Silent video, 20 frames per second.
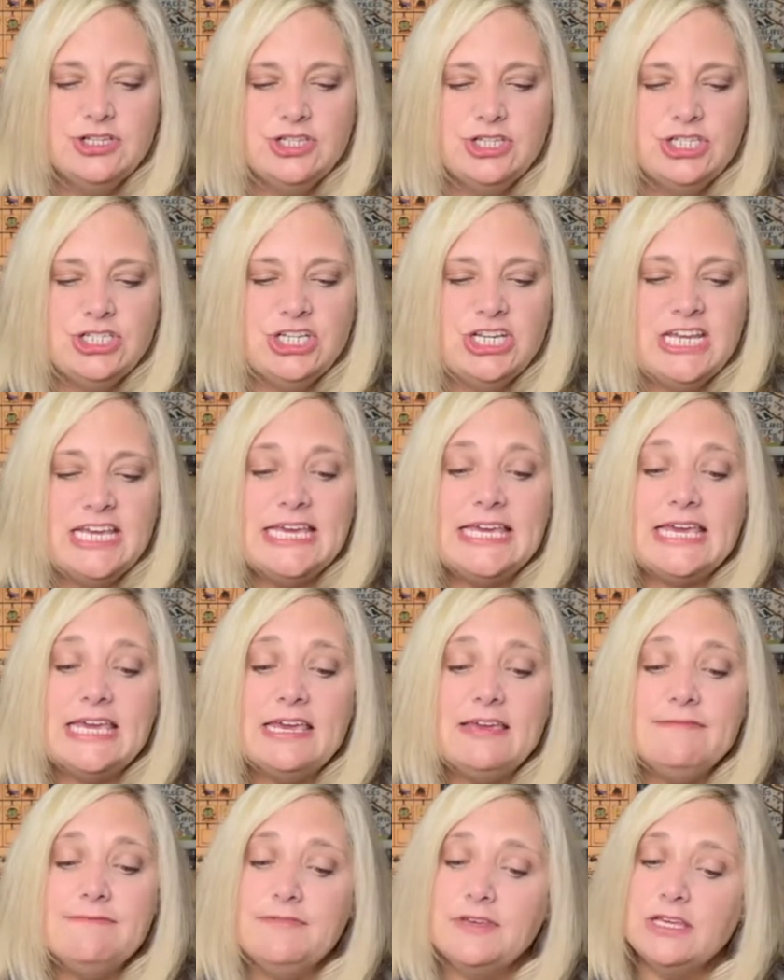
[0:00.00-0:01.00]

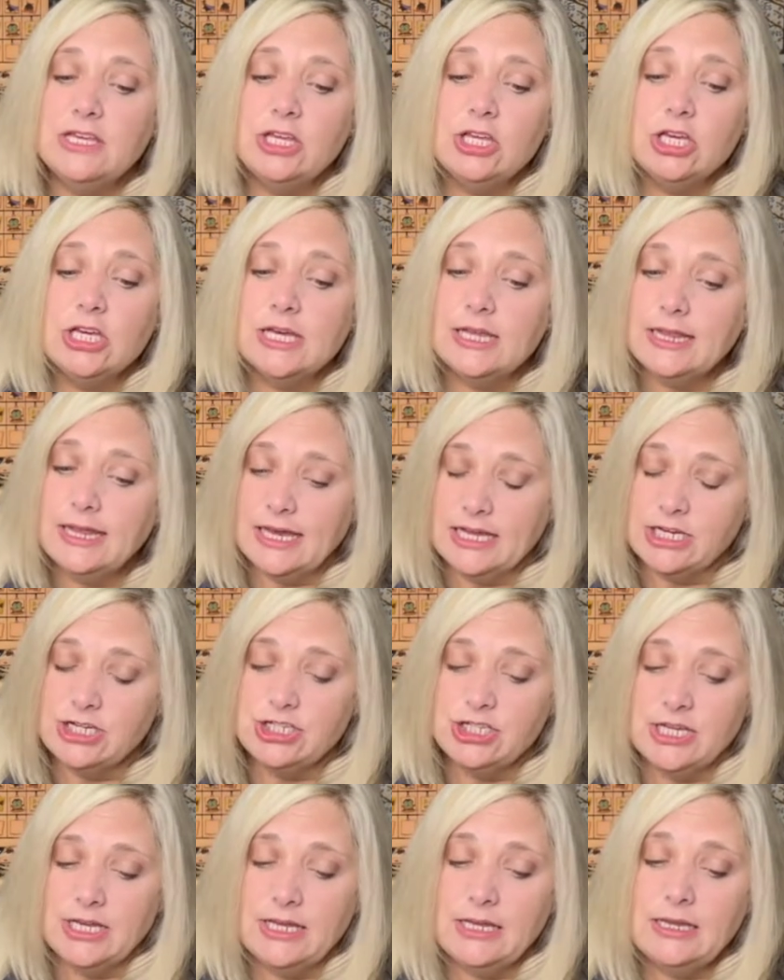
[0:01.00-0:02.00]
Cheekyville
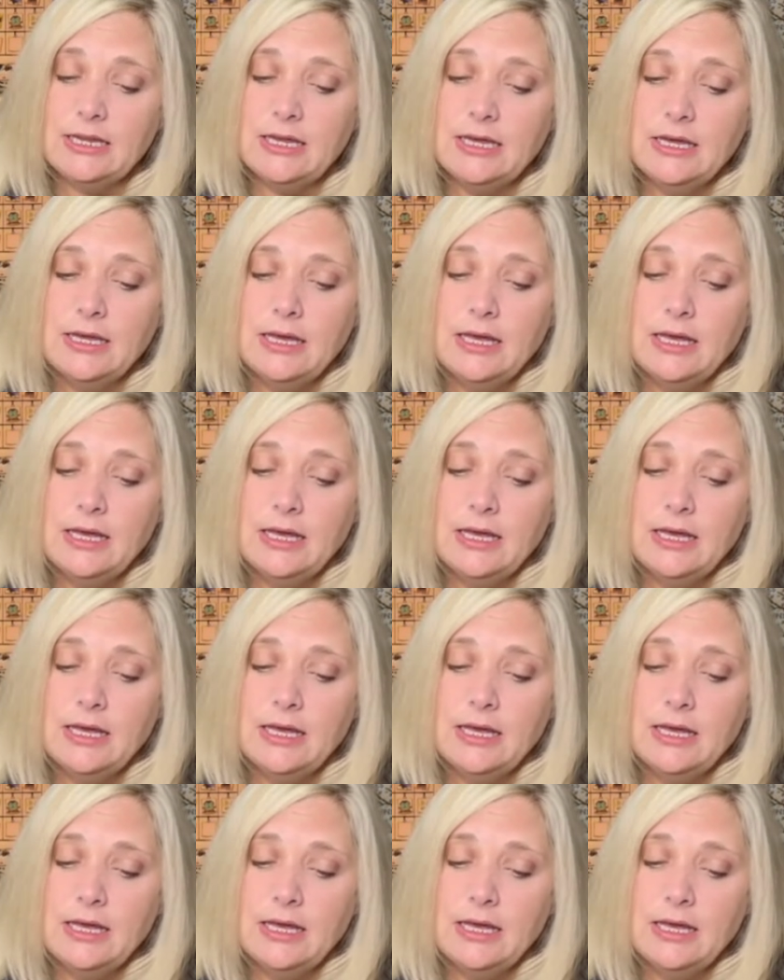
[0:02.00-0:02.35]
Collection